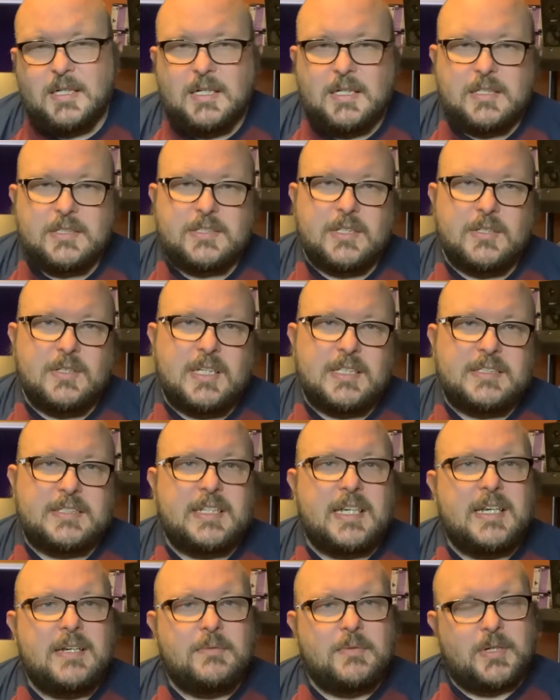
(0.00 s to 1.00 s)
So let's
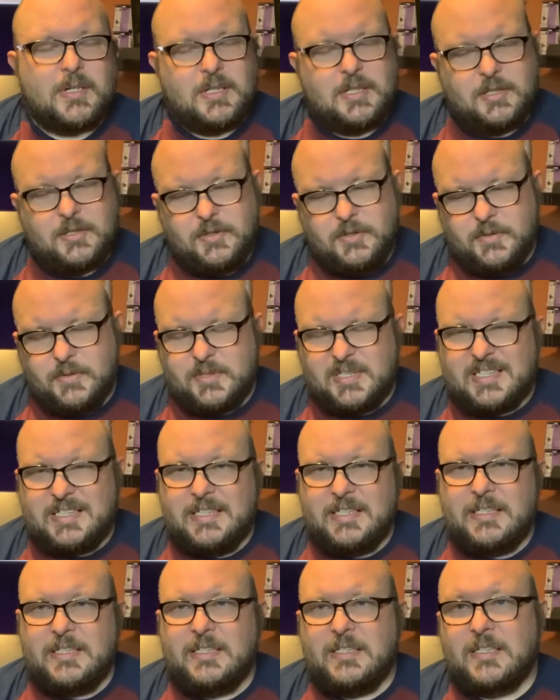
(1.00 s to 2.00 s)
say we're going to do
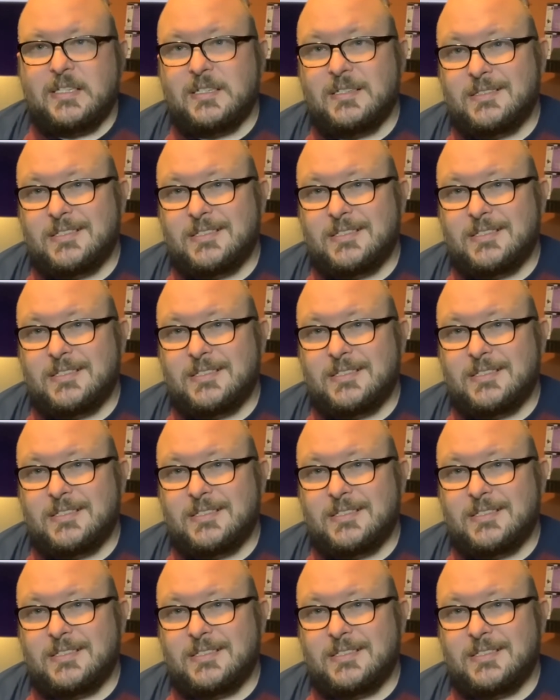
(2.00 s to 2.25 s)
C